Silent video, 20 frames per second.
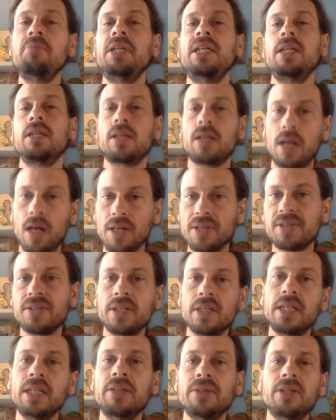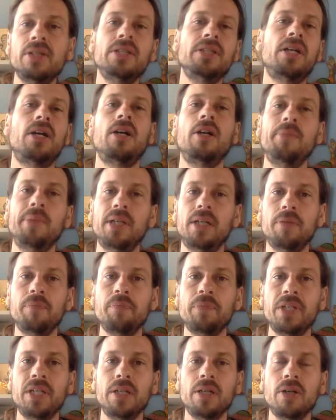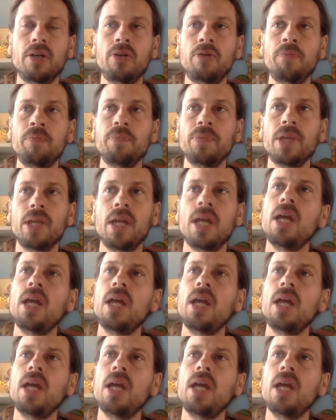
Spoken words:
being constant in their dharma, you know?